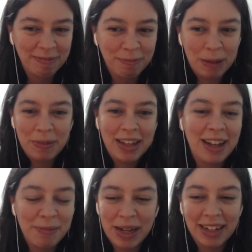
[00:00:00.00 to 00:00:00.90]
Maybe
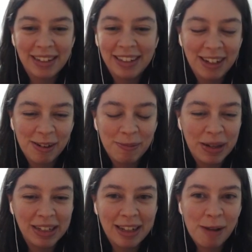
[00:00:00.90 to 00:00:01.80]
I'll pick, you know, by
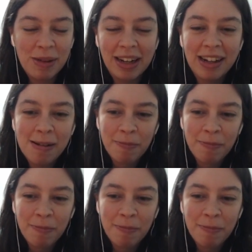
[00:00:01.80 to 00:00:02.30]
the time I